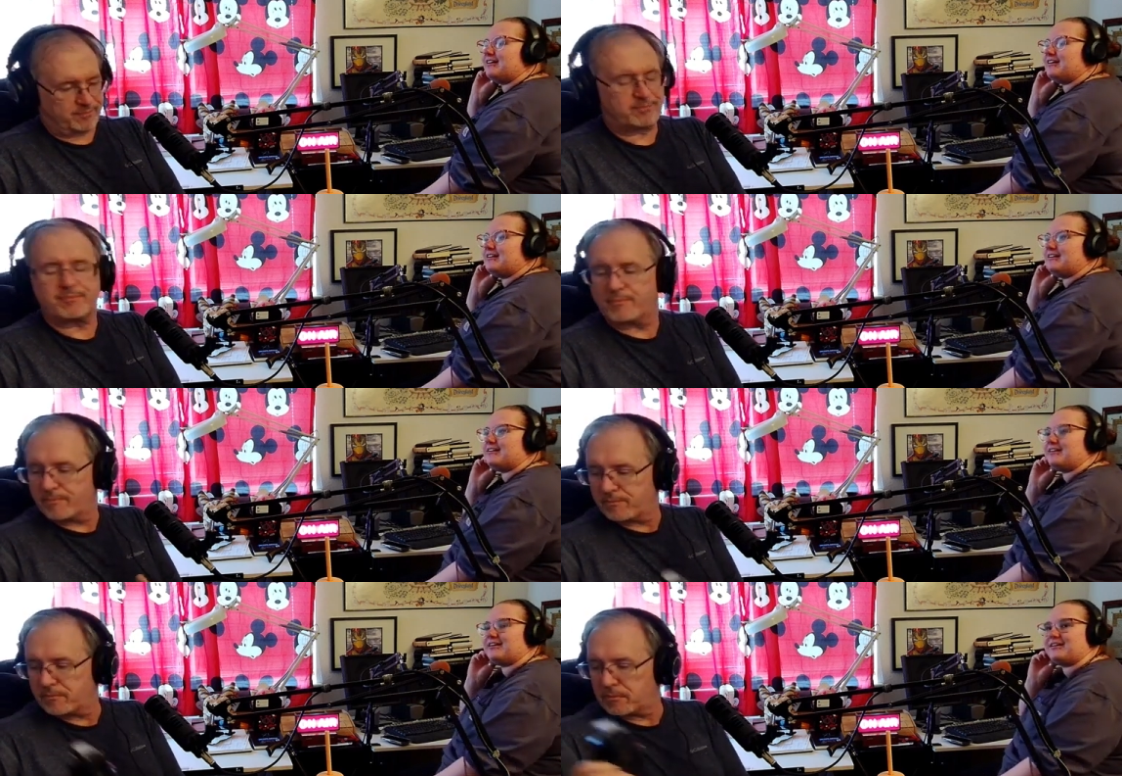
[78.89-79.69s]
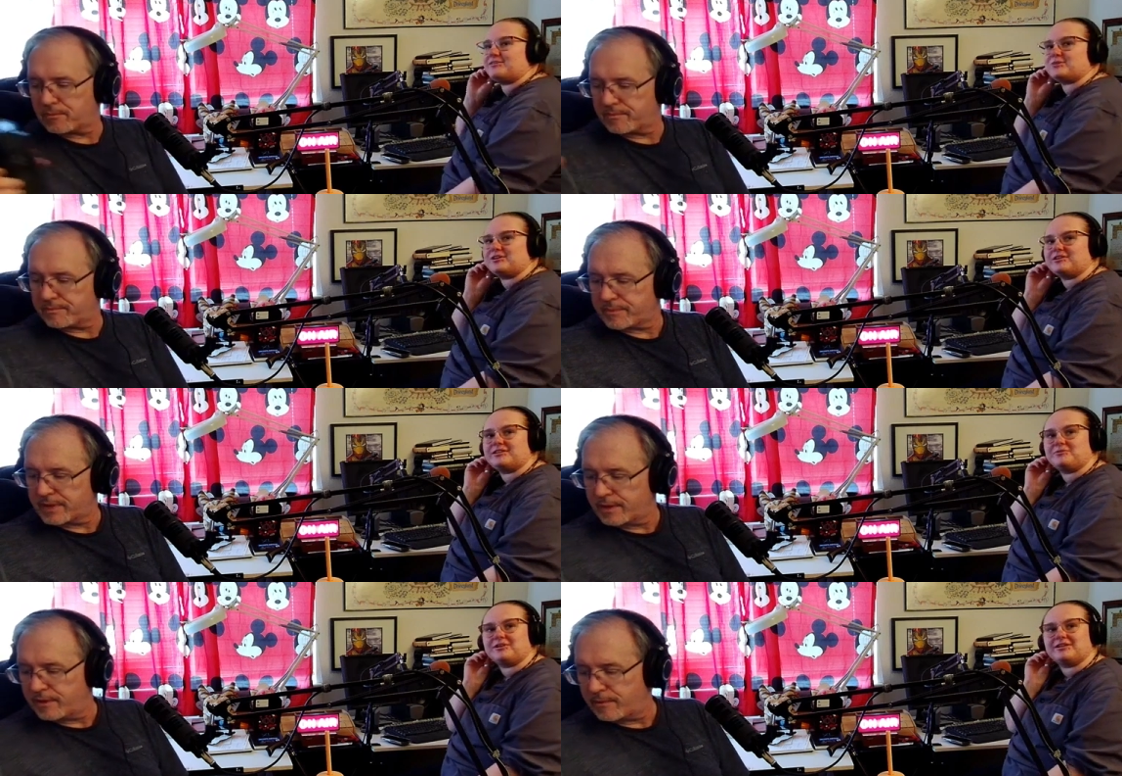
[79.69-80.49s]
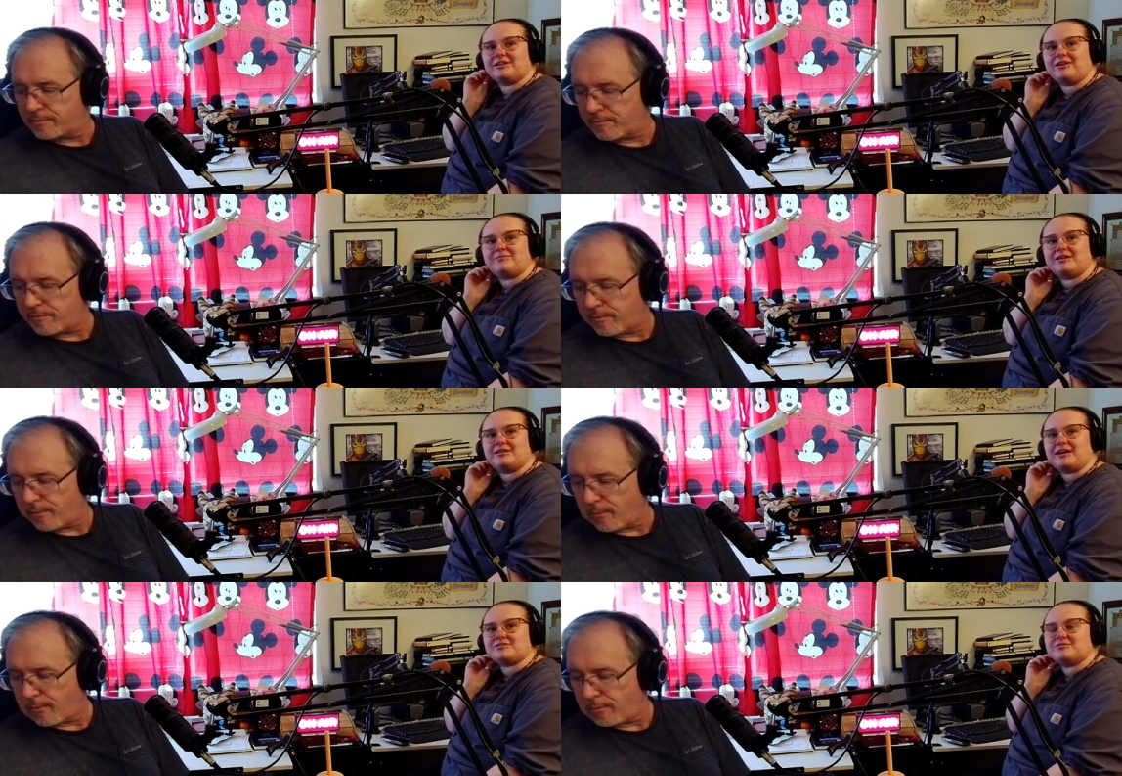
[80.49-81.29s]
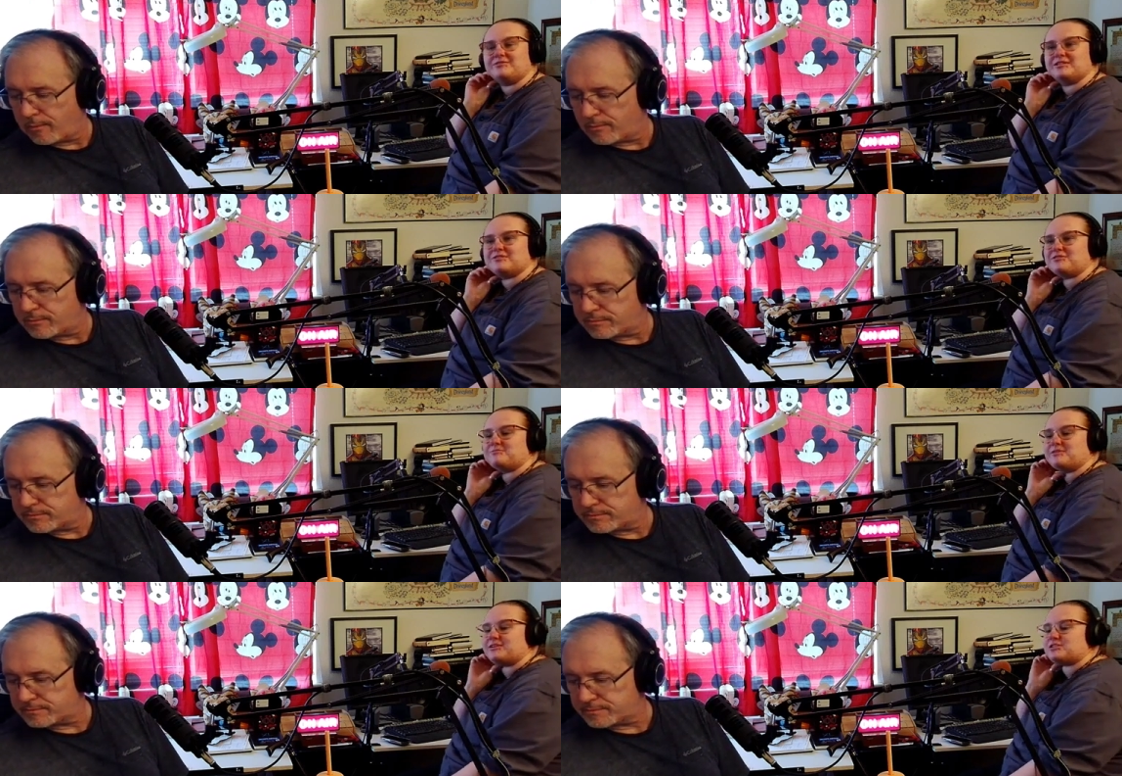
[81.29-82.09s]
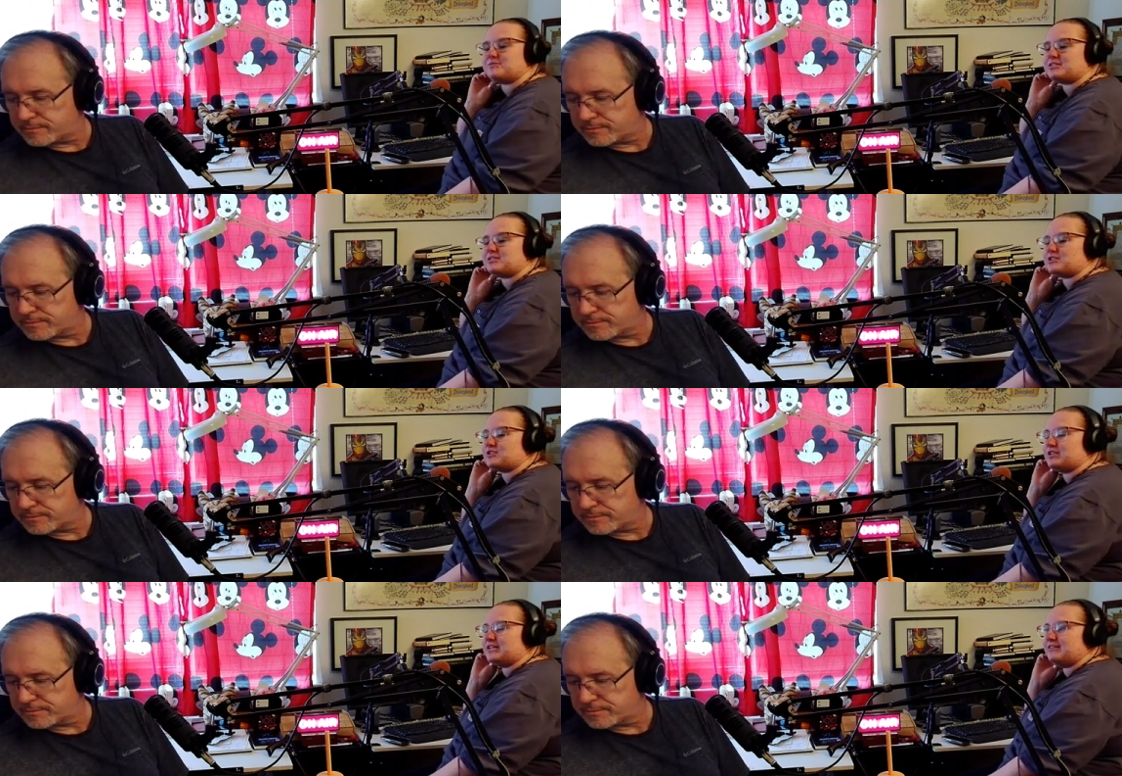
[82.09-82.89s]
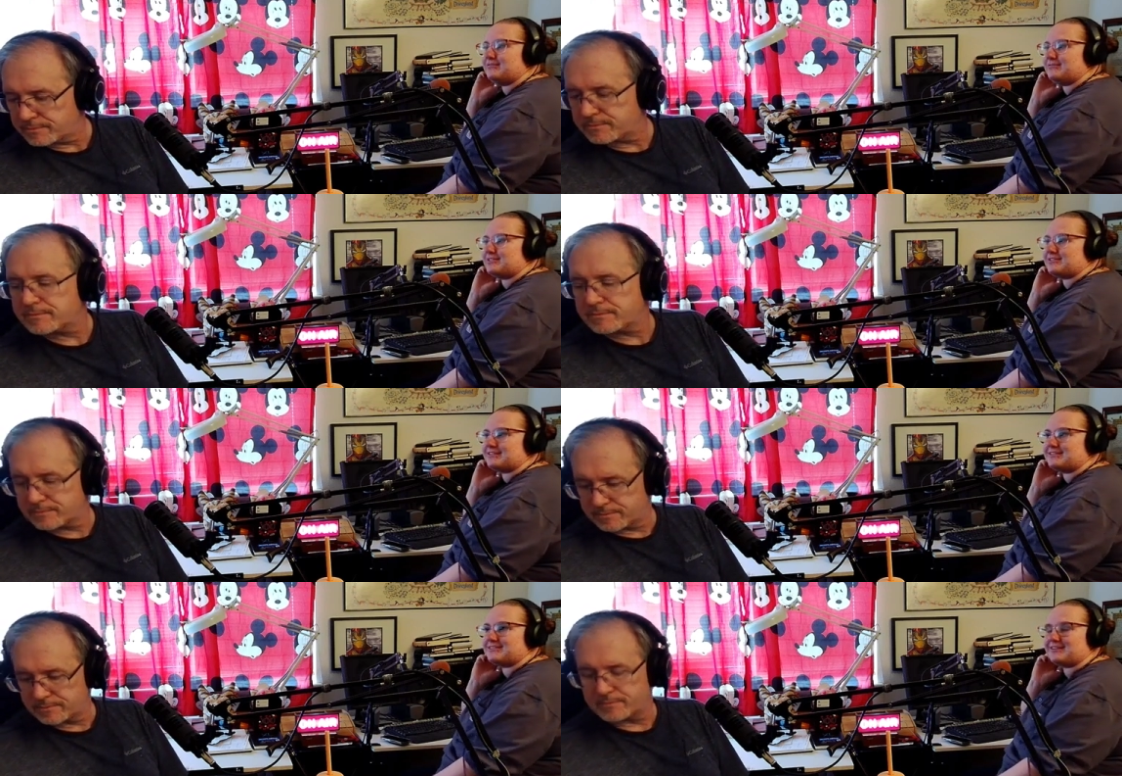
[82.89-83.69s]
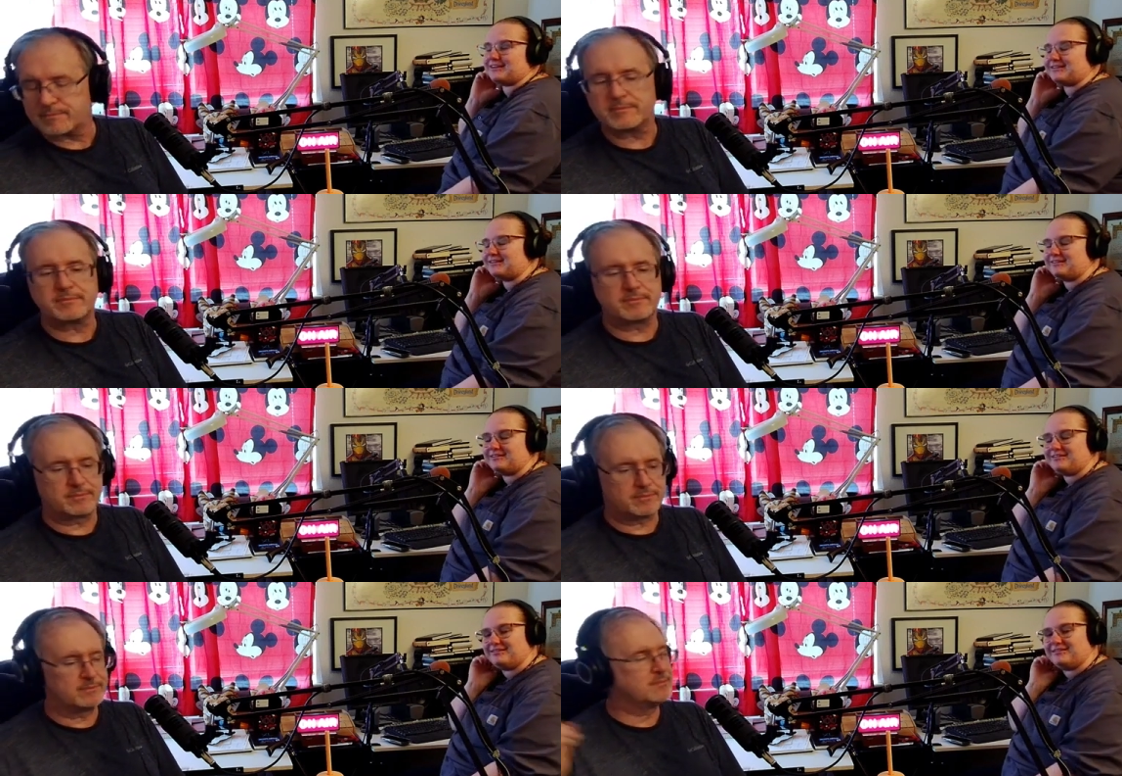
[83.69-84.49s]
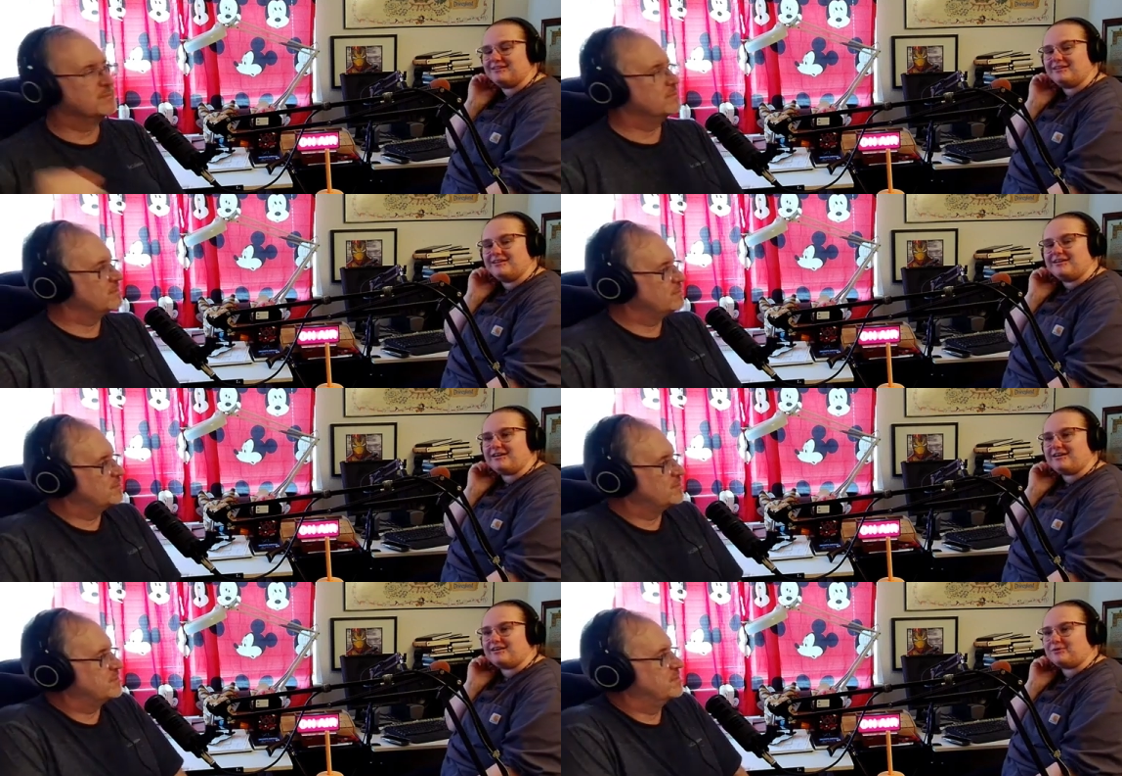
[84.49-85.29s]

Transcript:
Speaker 1: I am currently working on my natural resource management degree, which is exciting. I work